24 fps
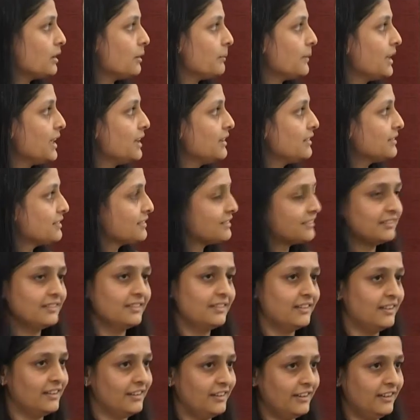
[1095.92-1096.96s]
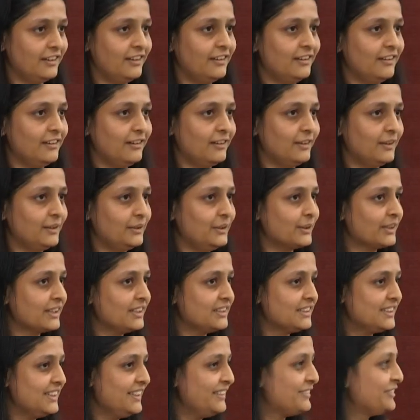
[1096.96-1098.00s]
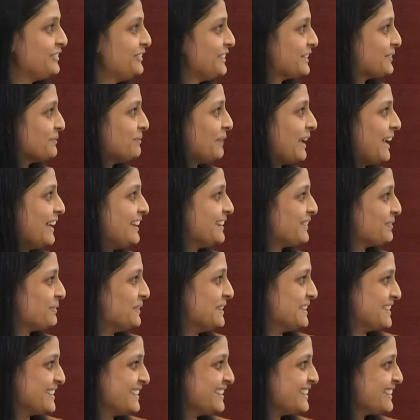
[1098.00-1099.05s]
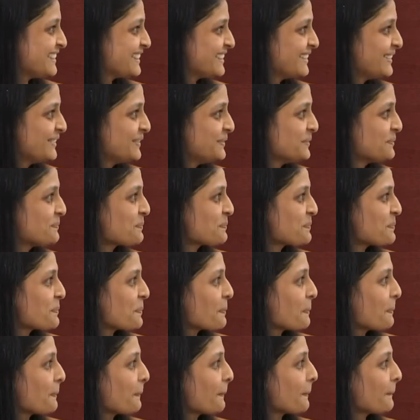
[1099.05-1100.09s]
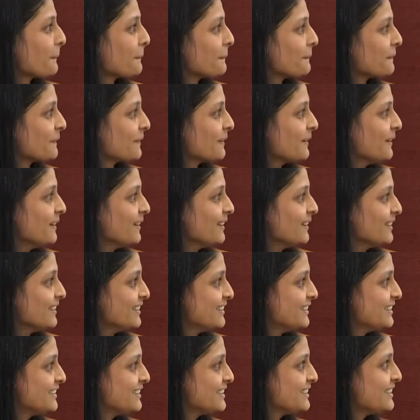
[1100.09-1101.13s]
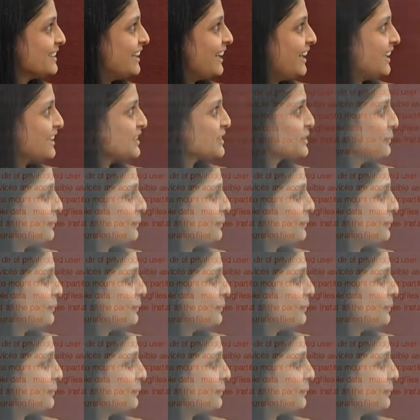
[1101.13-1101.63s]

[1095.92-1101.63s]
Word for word: command uh, you can see with man pages uh, slash